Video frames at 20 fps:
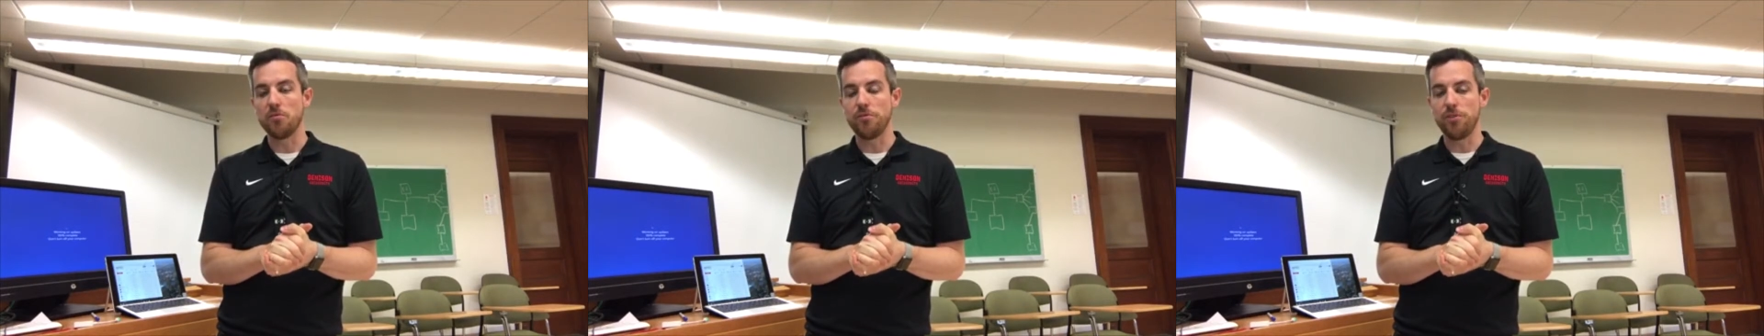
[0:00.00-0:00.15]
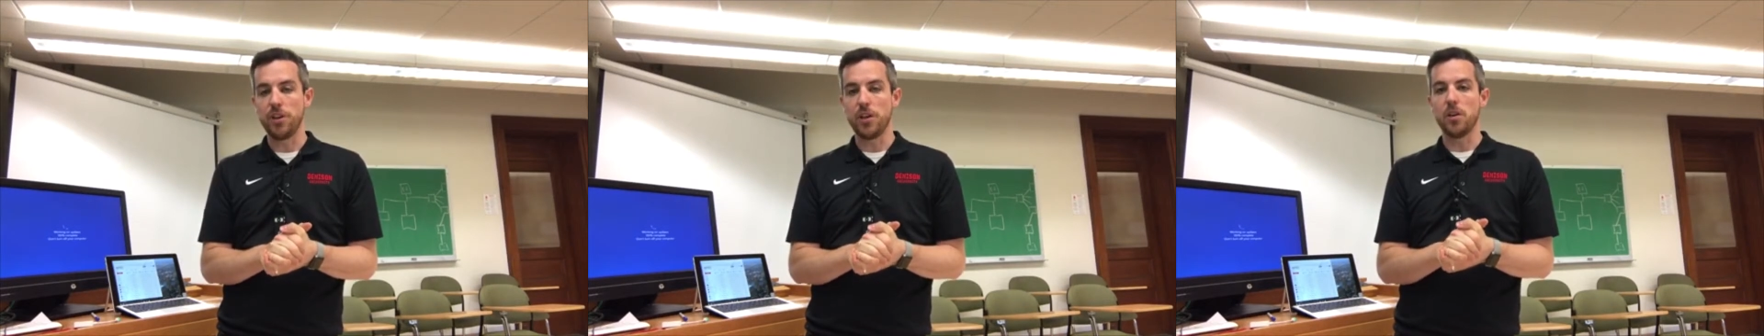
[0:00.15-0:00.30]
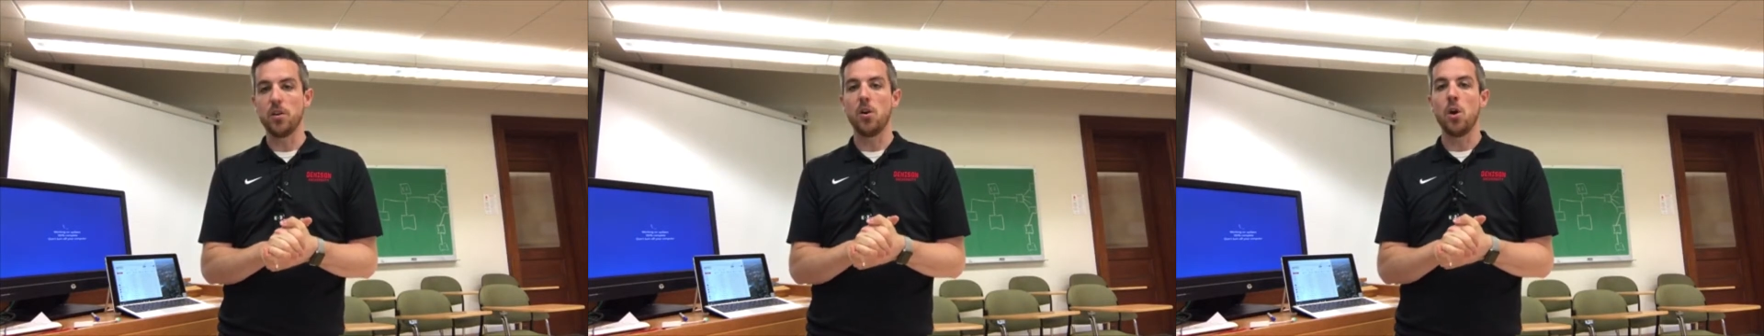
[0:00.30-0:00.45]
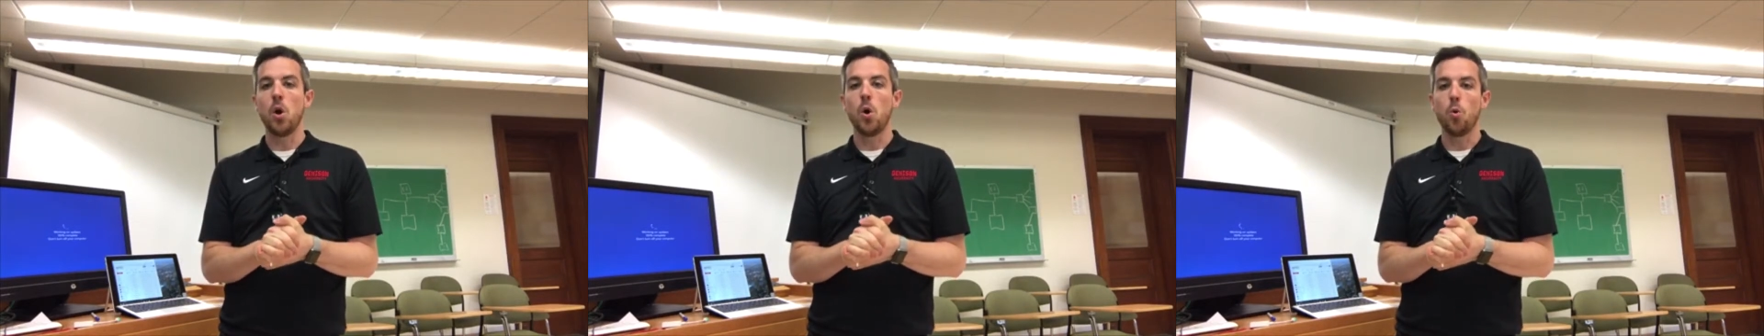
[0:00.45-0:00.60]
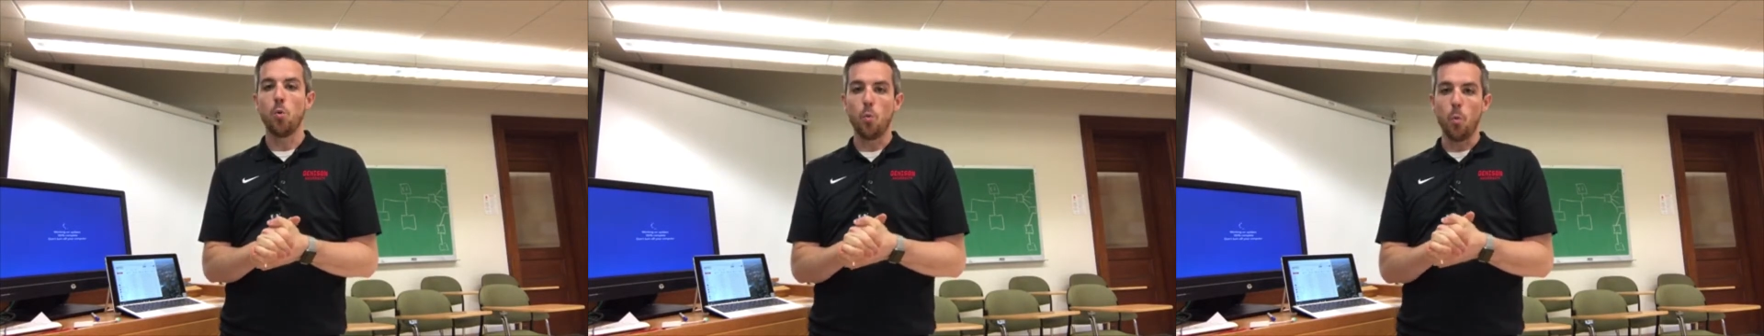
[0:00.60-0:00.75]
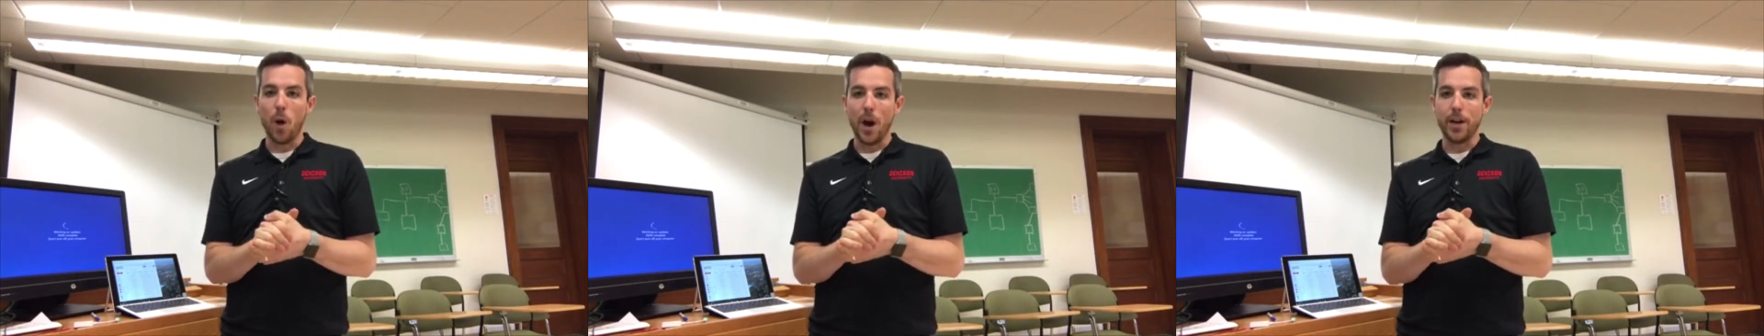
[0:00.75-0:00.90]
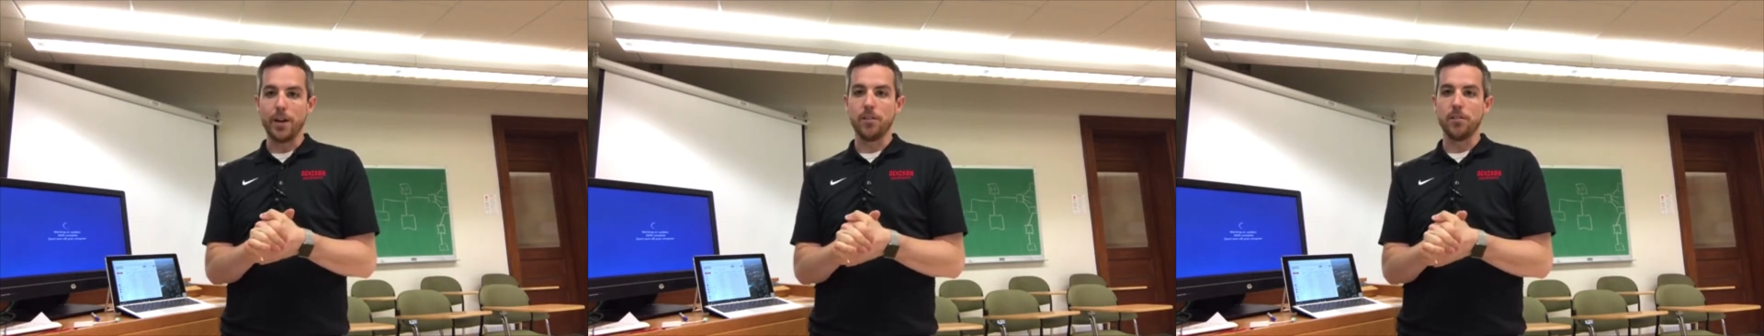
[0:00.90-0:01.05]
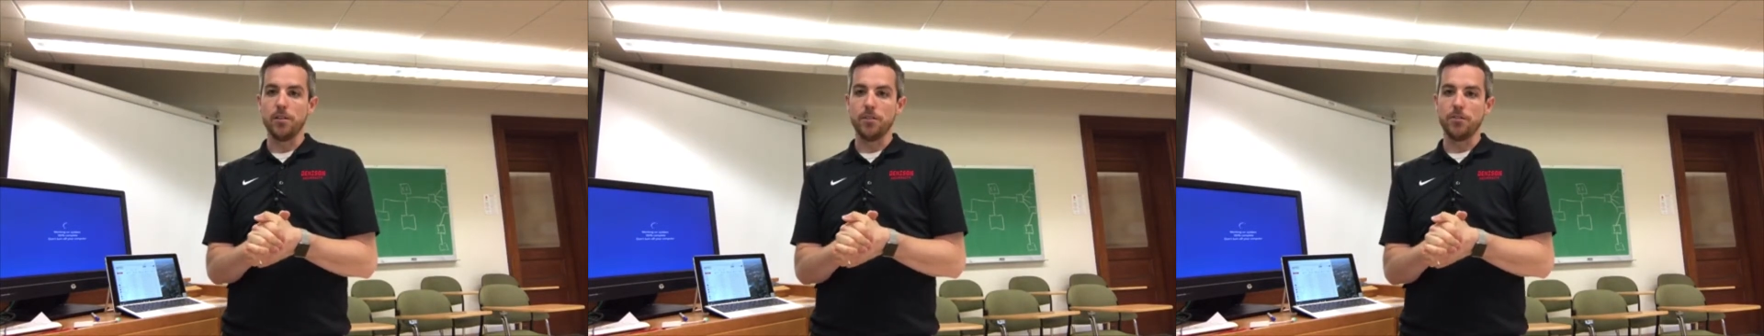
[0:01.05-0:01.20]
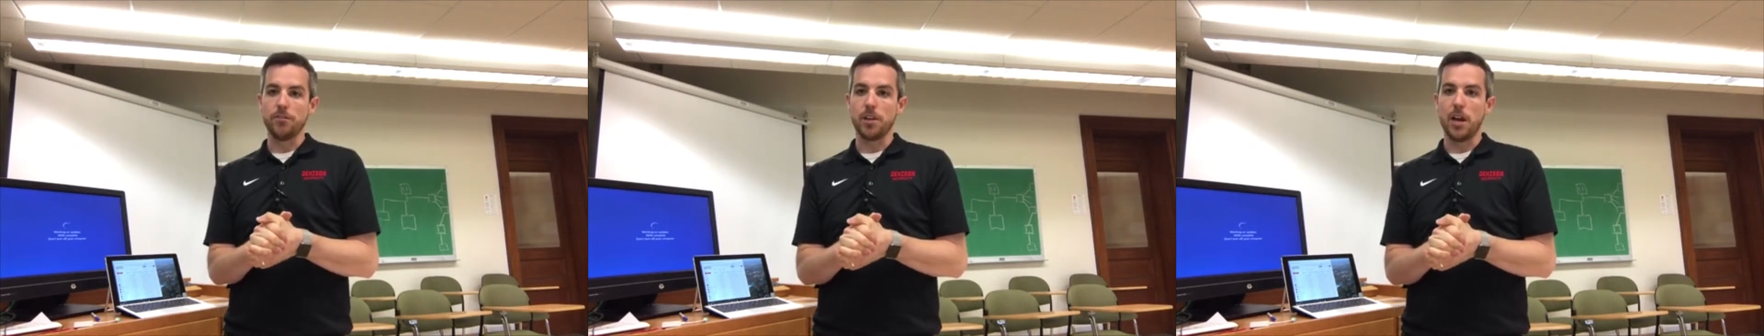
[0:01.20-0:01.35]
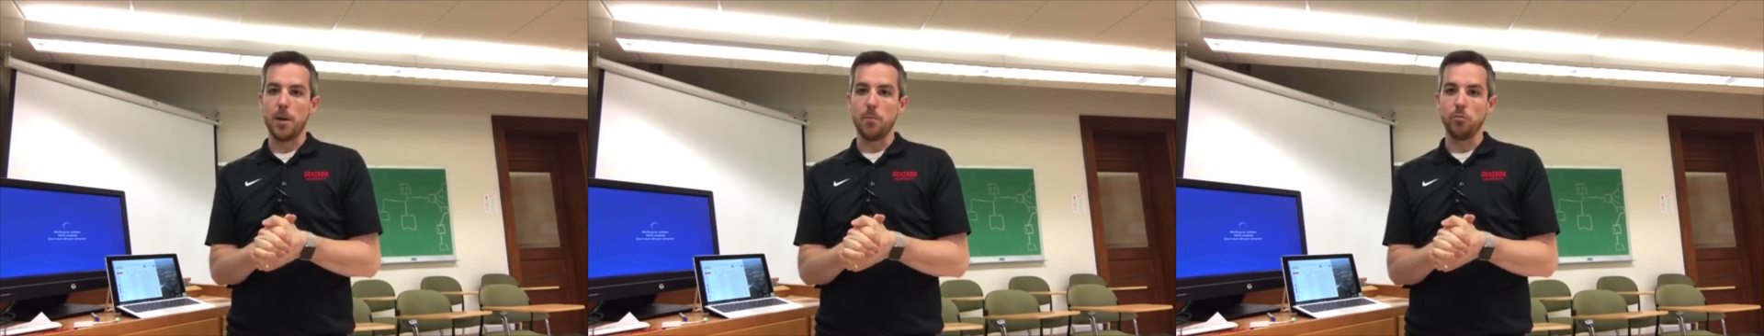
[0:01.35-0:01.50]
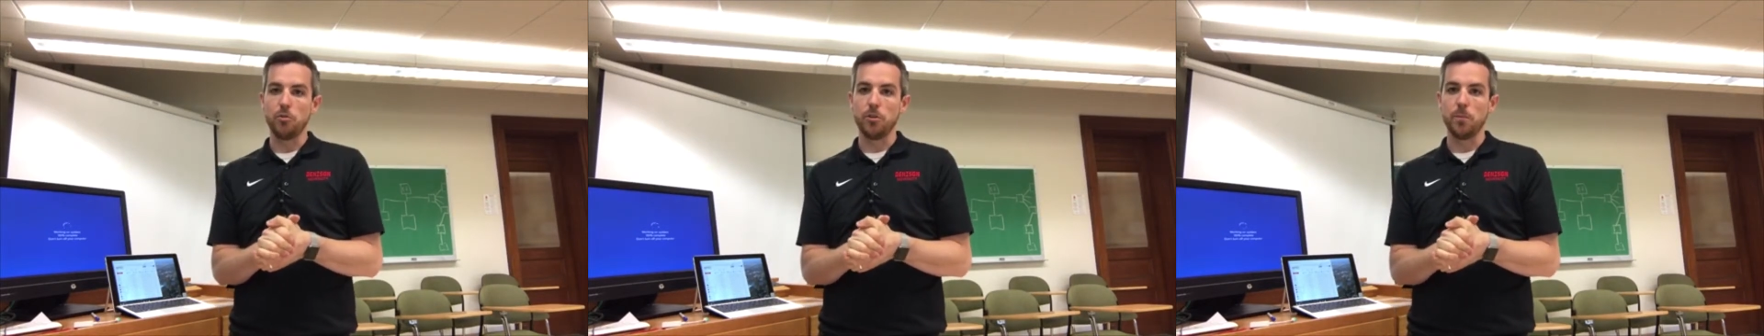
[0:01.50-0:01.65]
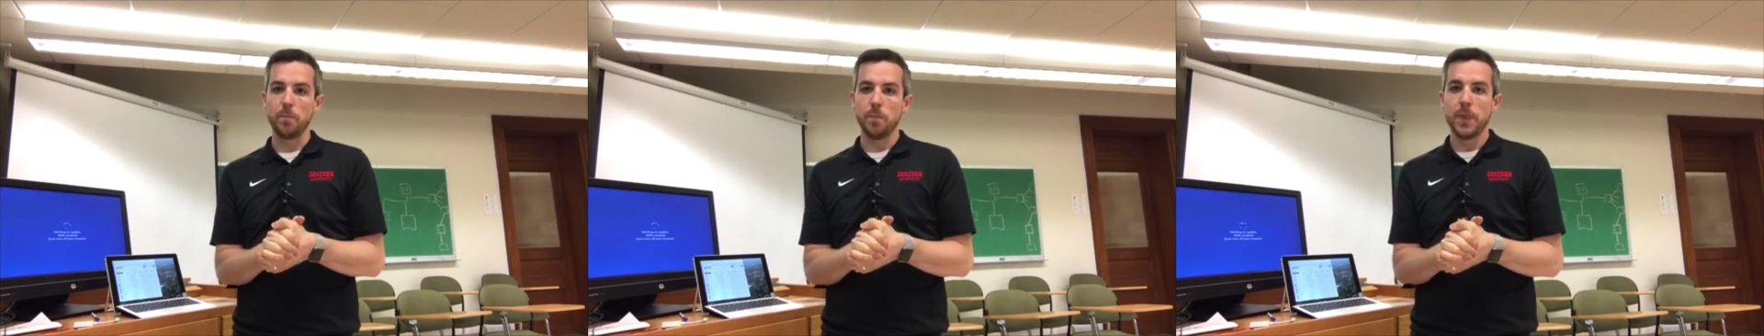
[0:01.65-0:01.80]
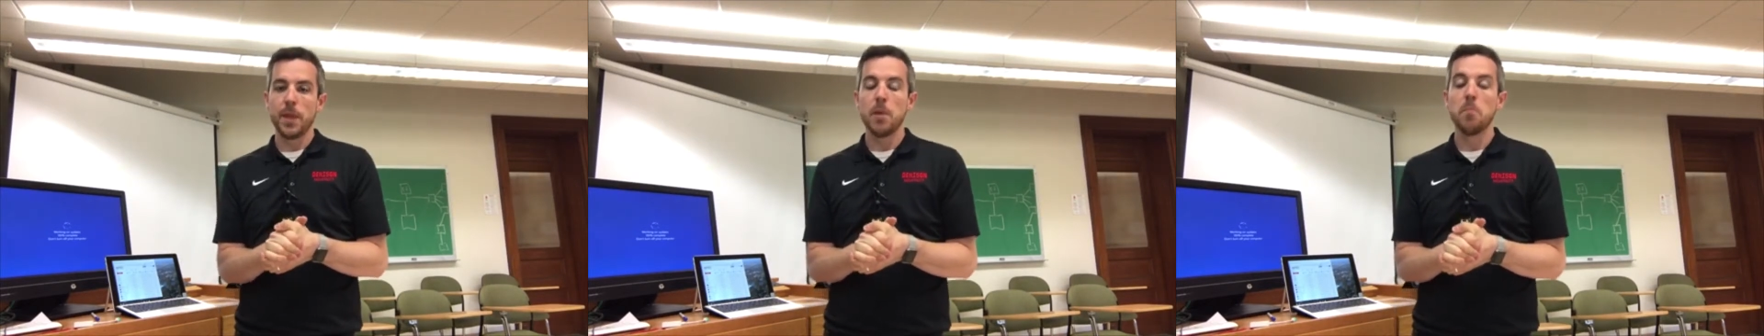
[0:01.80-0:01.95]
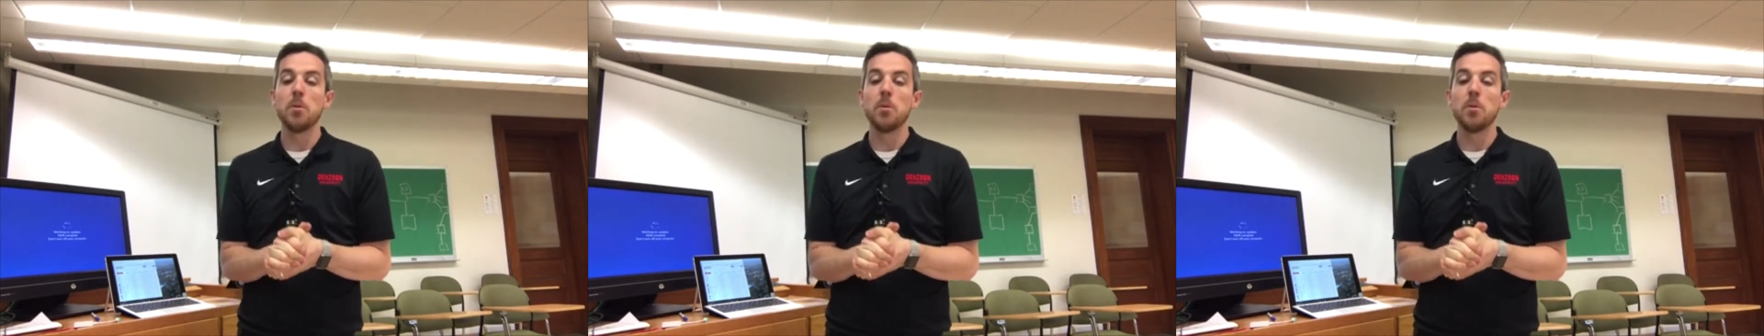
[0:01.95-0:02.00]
via wireless option.